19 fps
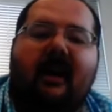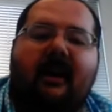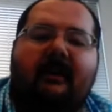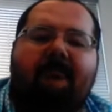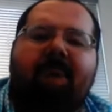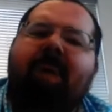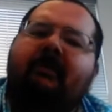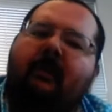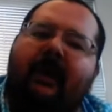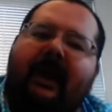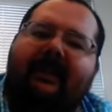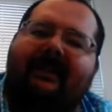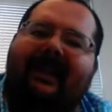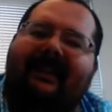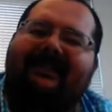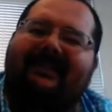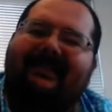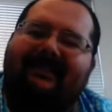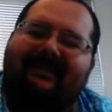But wait,
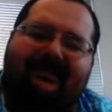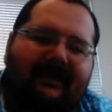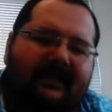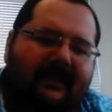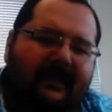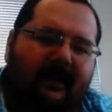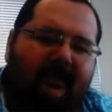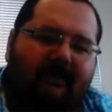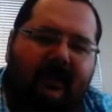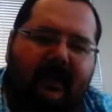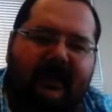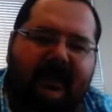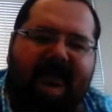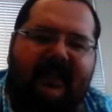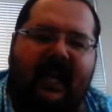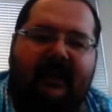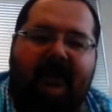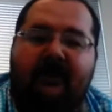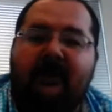that's still pretty
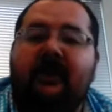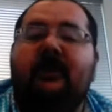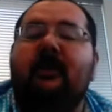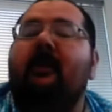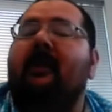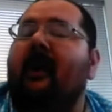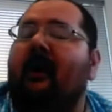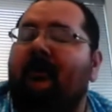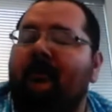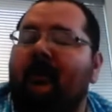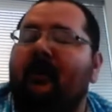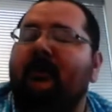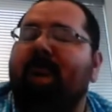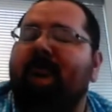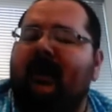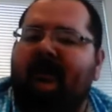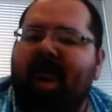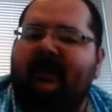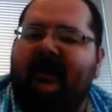standard. You can do that on most
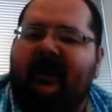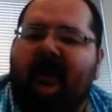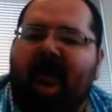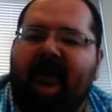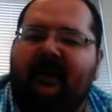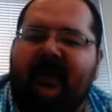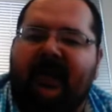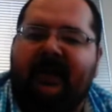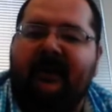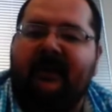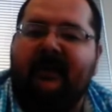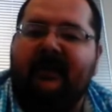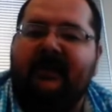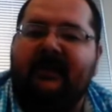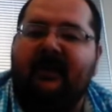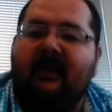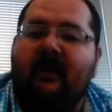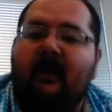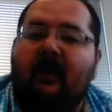payment calculators.
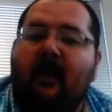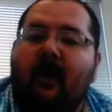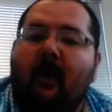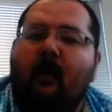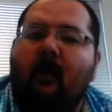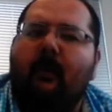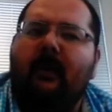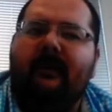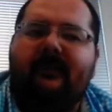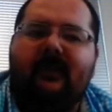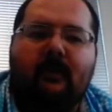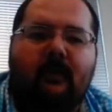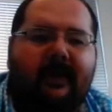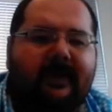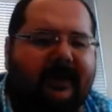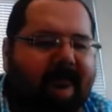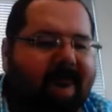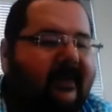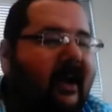What if you
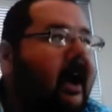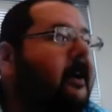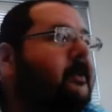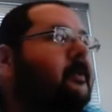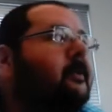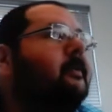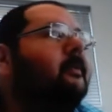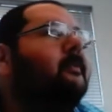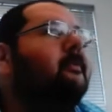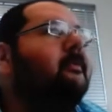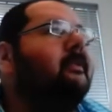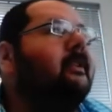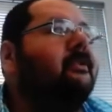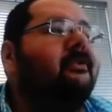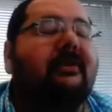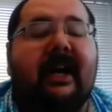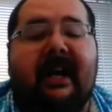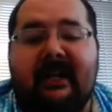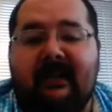want to value the
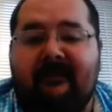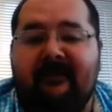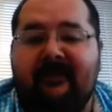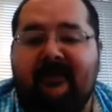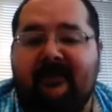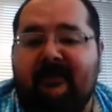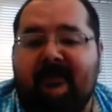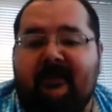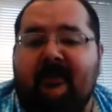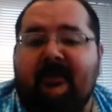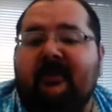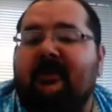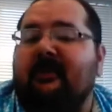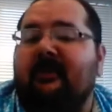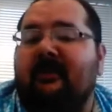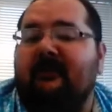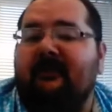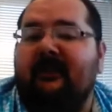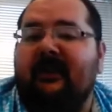trade of your
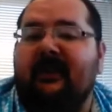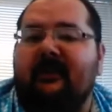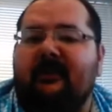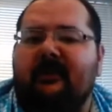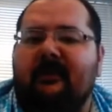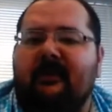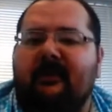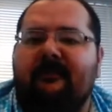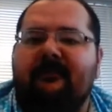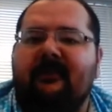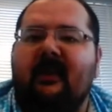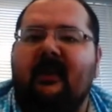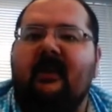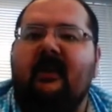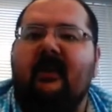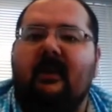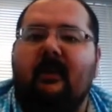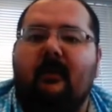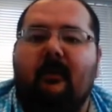current vehicle?
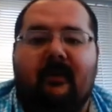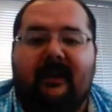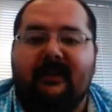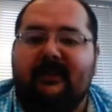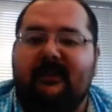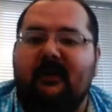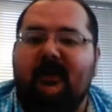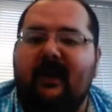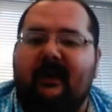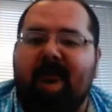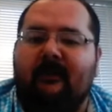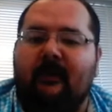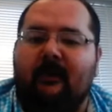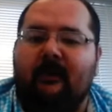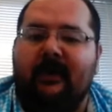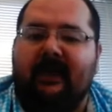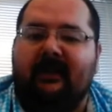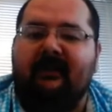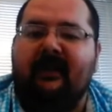Well, let's do that real
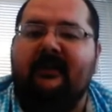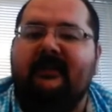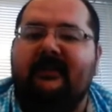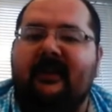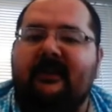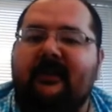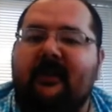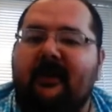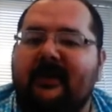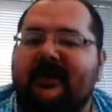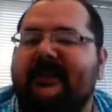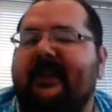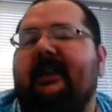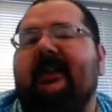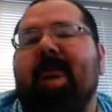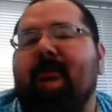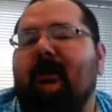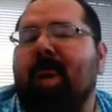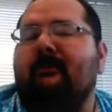quick. Let's go to this
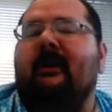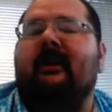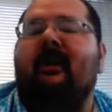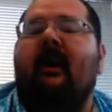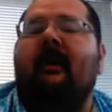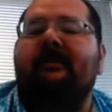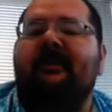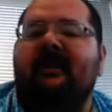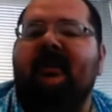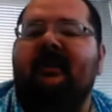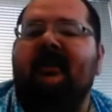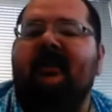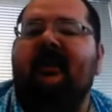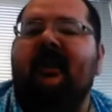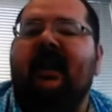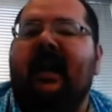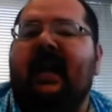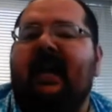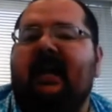Kelly Blue Book
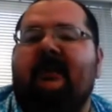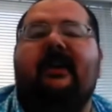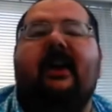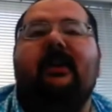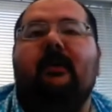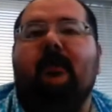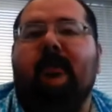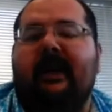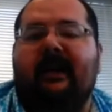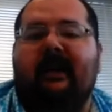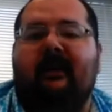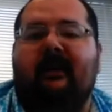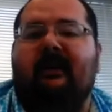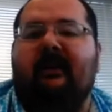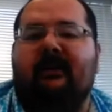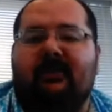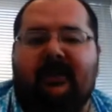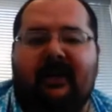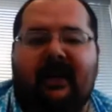option and evaluate
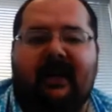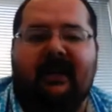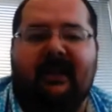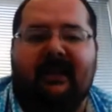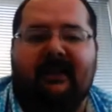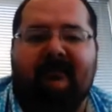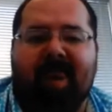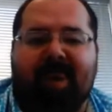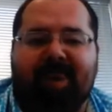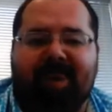our trade-in.